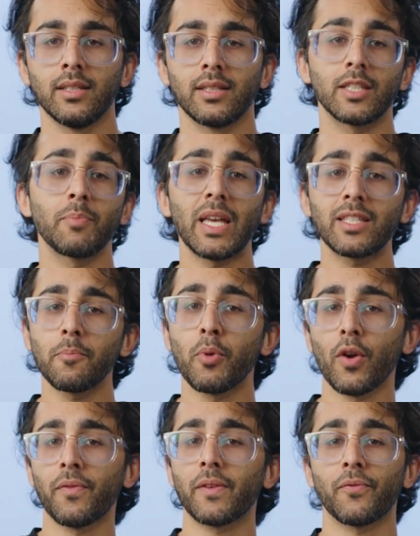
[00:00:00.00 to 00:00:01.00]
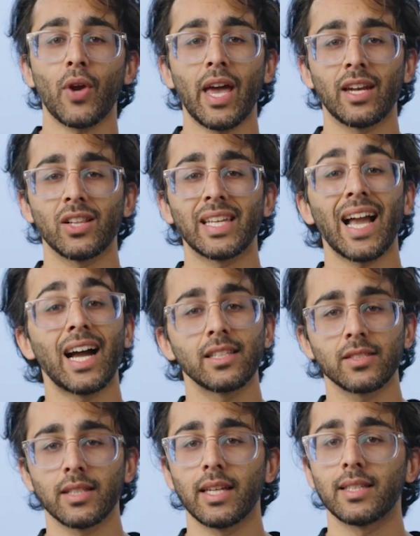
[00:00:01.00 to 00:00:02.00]
This makes it perfect for handling
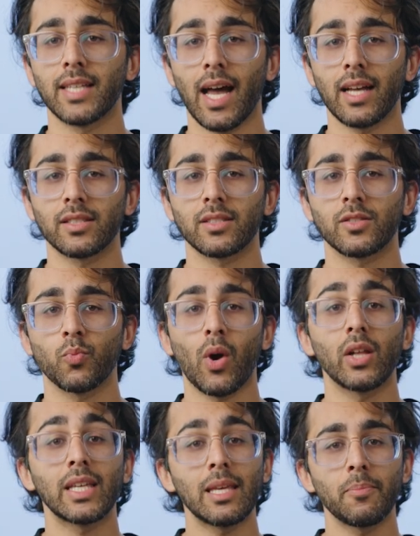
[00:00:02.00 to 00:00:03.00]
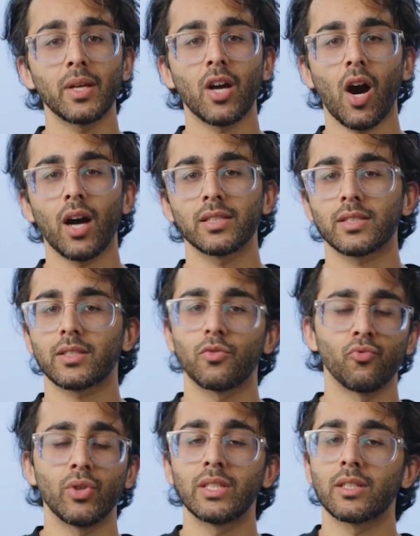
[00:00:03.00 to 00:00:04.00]
isolated tasks while keeping costs
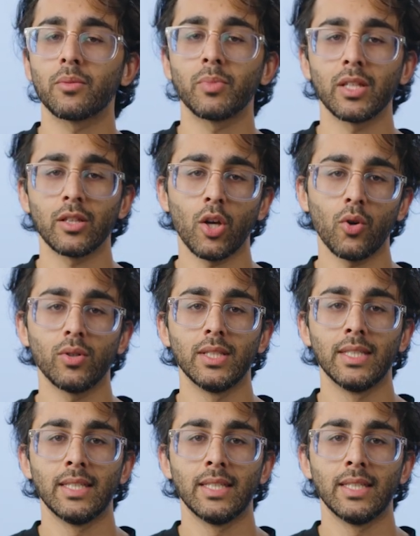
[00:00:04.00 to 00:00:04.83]
reasonably low.